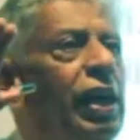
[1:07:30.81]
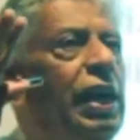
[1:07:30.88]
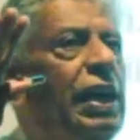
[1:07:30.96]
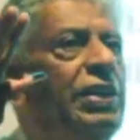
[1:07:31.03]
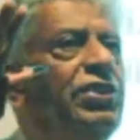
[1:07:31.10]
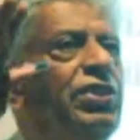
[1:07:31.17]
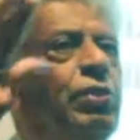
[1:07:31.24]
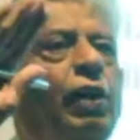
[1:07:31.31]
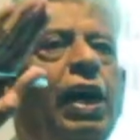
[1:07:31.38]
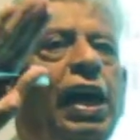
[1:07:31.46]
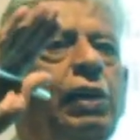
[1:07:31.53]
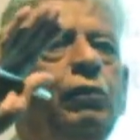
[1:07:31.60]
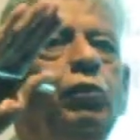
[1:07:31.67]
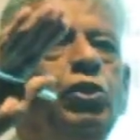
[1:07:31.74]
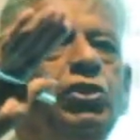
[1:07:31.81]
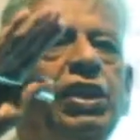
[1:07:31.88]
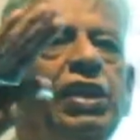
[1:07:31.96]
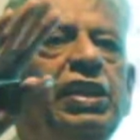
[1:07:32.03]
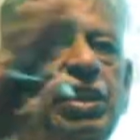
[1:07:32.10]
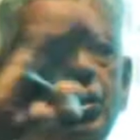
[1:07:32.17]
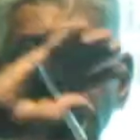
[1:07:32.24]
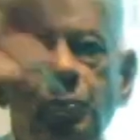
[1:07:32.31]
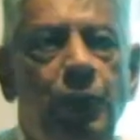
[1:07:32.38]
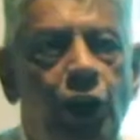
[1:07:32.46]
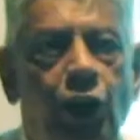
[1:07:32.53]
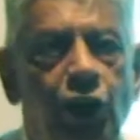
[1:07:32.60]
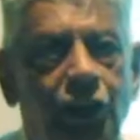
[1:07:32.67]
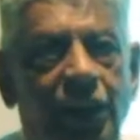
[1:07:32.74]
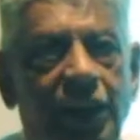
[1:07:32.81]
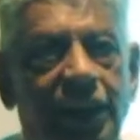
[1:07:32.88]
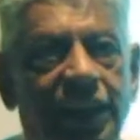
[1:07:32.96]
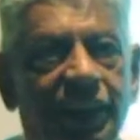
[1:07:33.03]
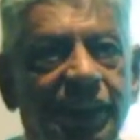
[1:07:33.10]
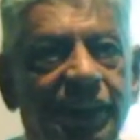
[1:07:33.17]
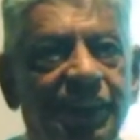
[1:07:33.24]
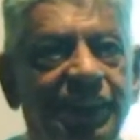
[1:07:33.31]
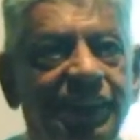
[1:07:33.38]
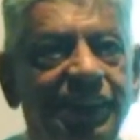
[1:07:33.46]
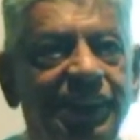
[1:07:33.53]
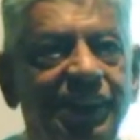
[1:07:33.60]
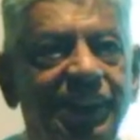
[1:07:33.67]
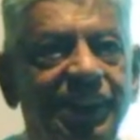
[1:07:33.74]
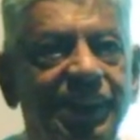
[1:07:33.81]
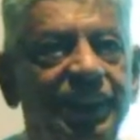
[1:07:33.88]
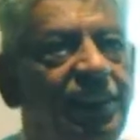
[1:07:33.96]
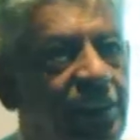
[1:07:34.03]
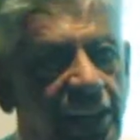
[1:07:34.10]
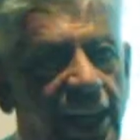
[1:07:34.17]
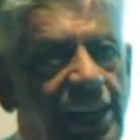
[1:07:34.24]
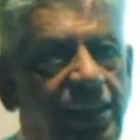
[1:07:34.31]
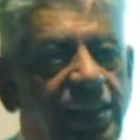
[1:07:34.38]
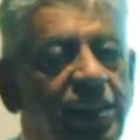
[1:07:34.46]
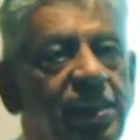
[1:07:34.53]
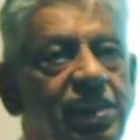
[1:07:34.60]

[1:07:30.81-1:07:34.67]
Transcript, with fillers: It's, I would say, a touch me not area, right?